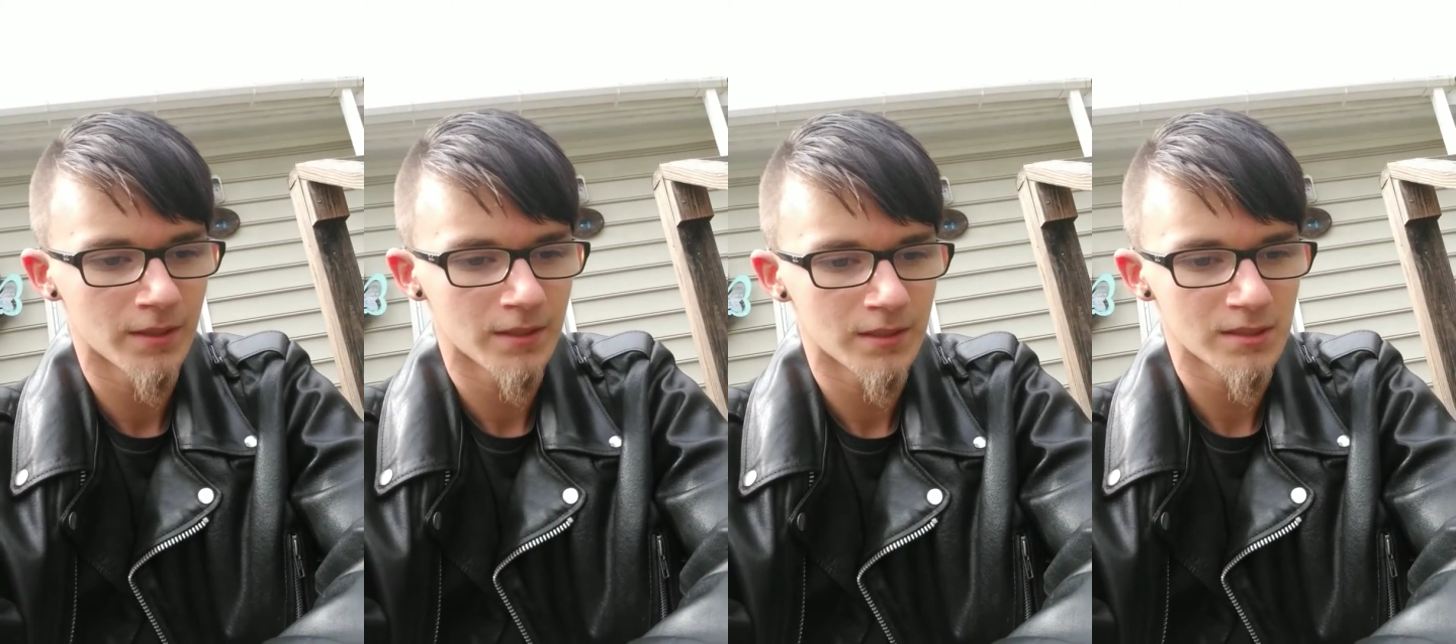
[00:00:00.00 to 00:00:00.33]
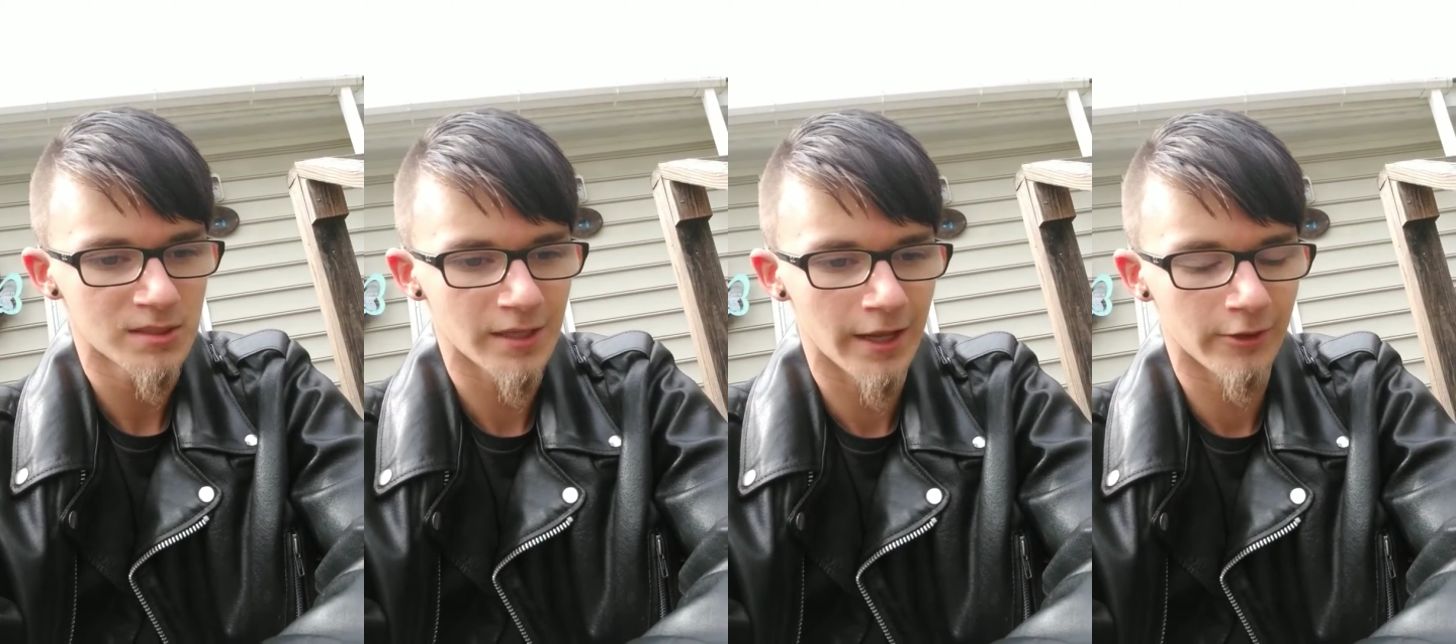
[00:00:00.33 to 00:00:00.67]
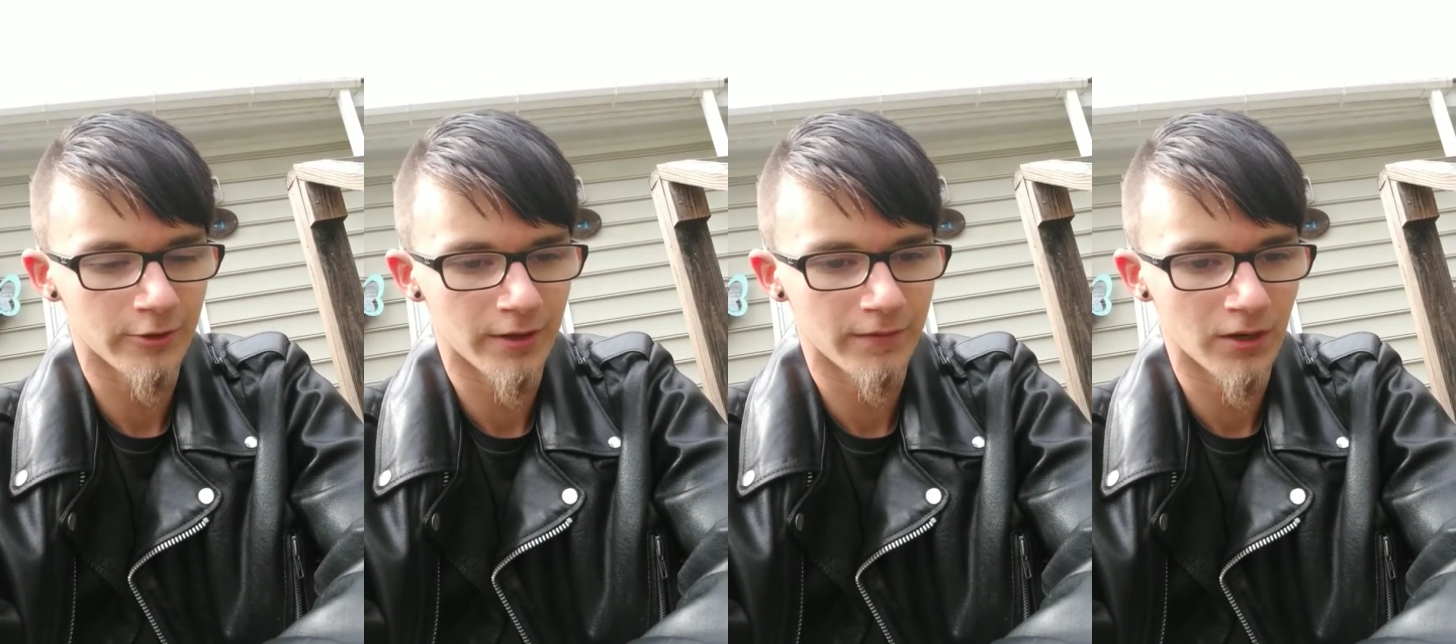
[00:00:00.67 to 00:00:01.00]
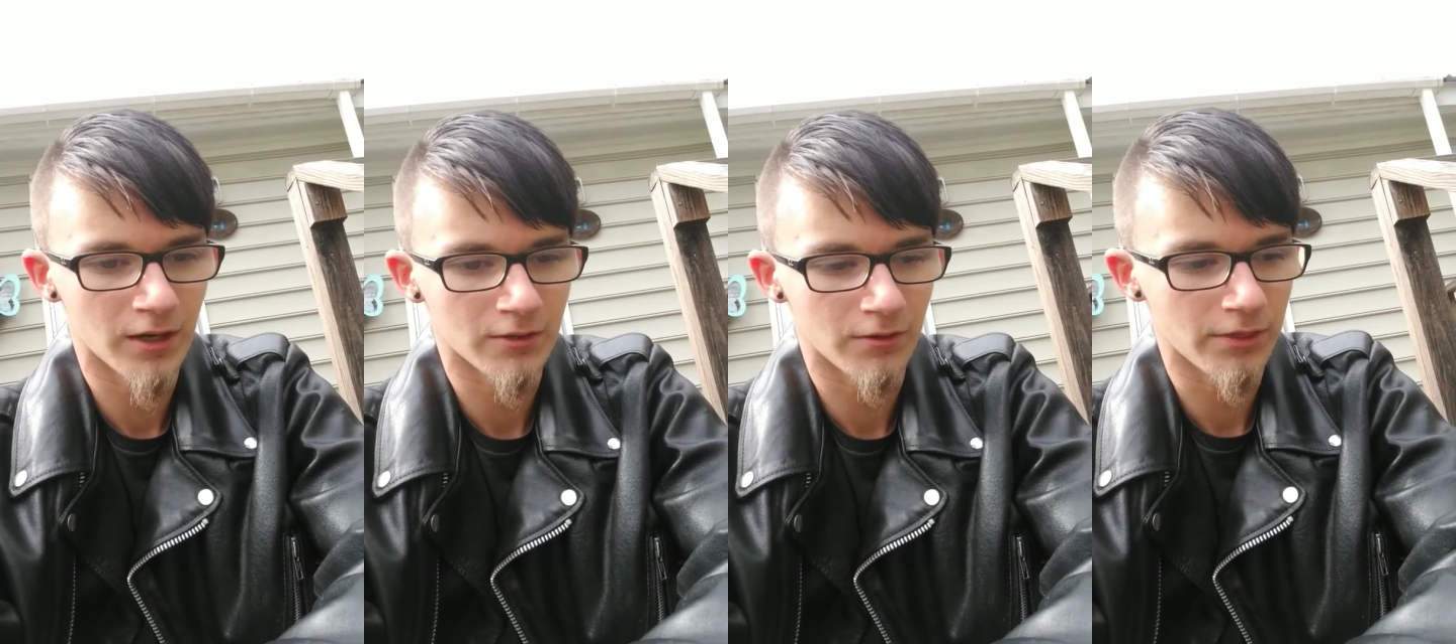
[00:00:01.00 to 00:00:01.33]
salary of
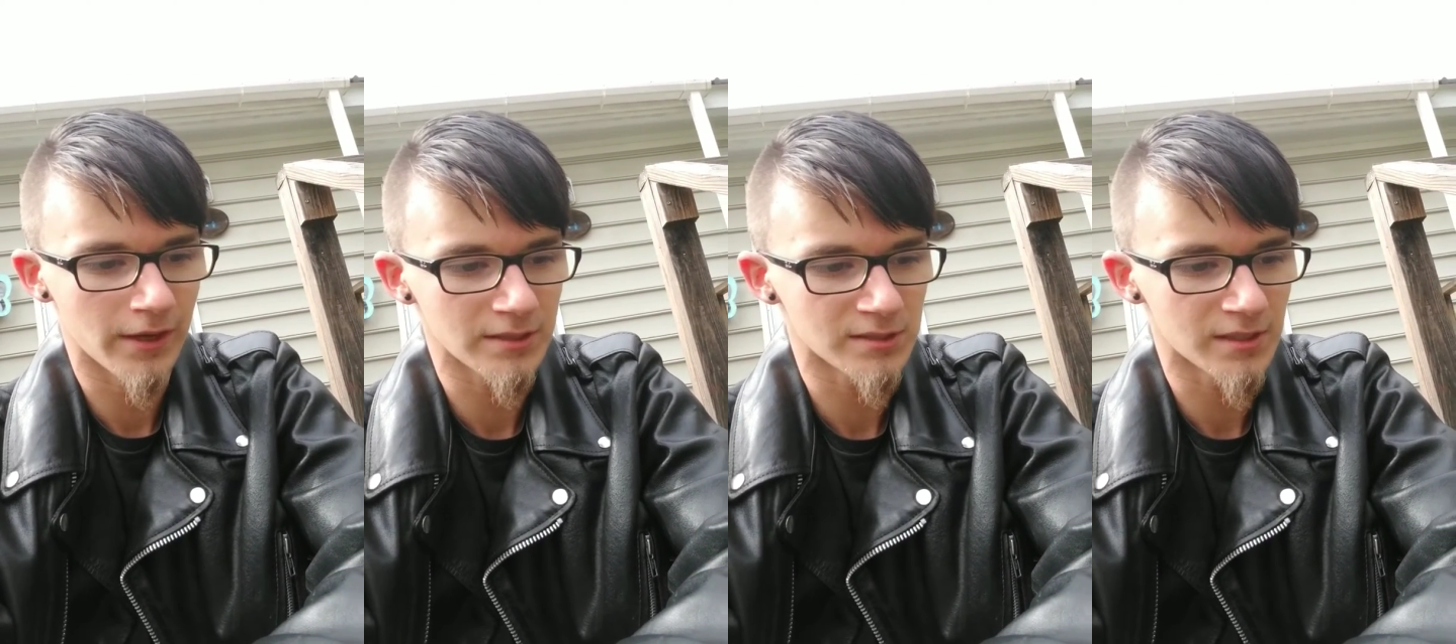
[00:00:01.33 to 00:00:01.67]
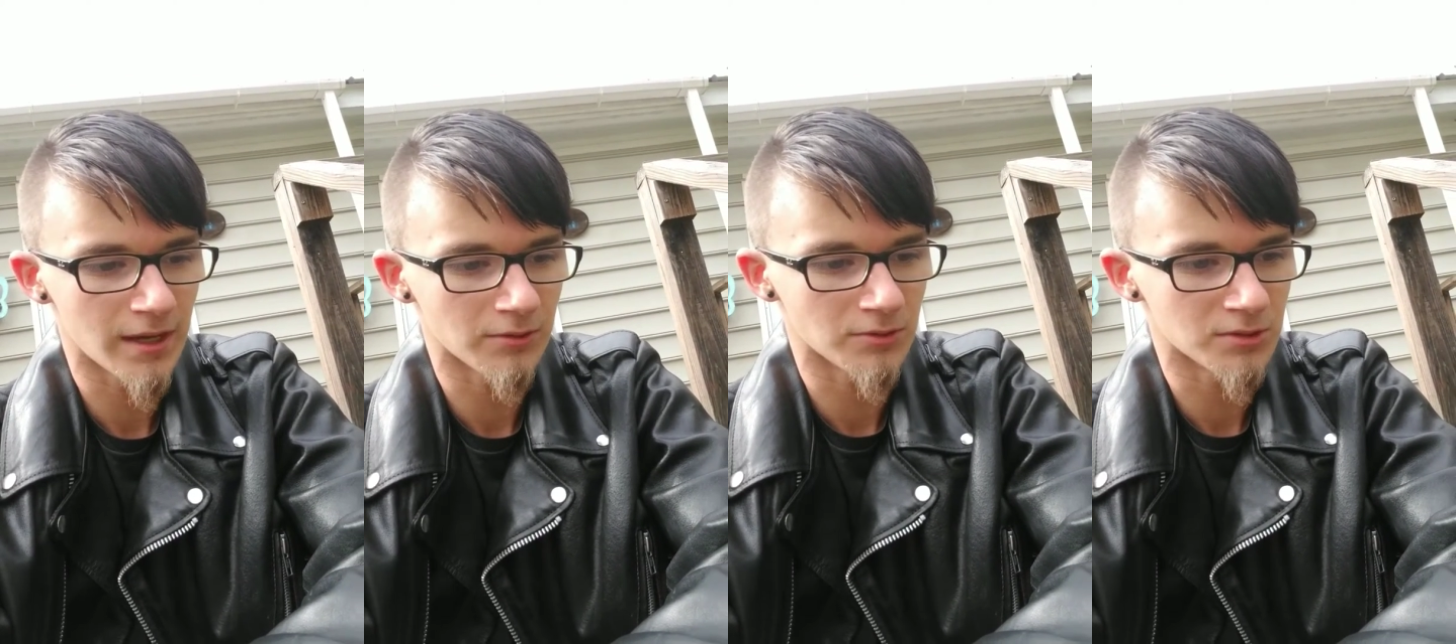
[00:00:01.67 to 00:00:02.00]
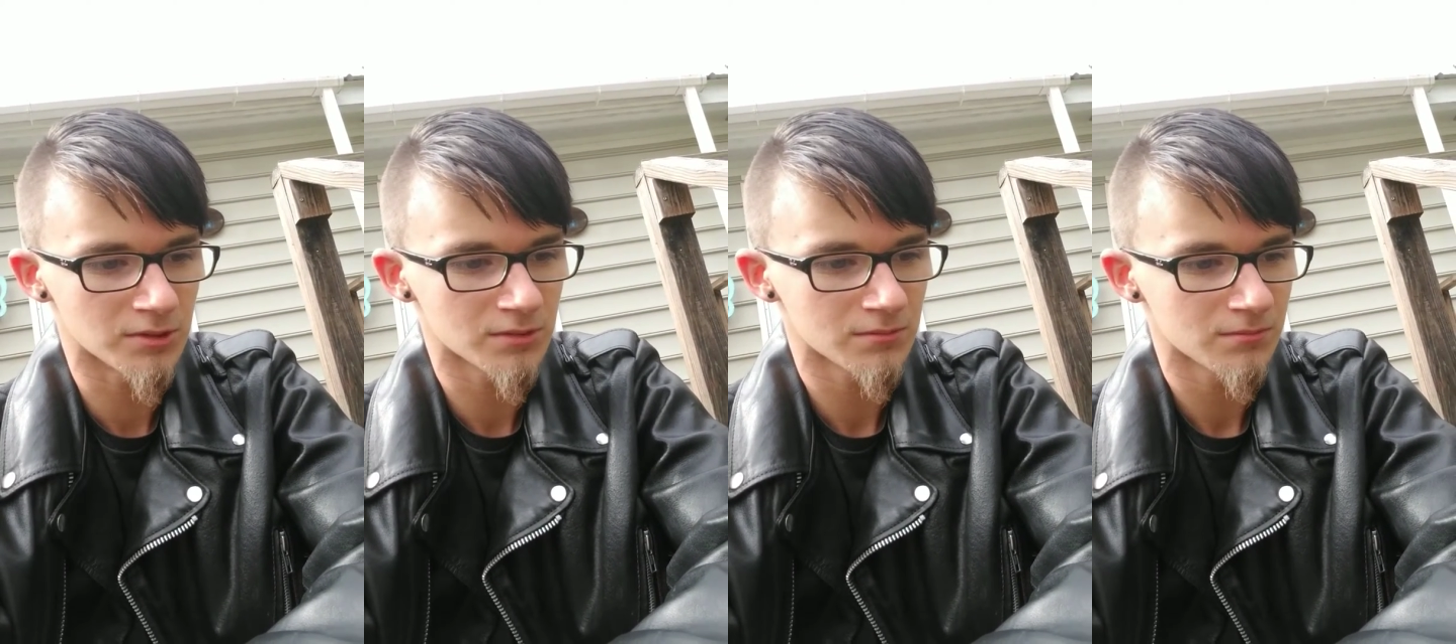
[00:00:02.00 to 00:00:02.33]
$100,000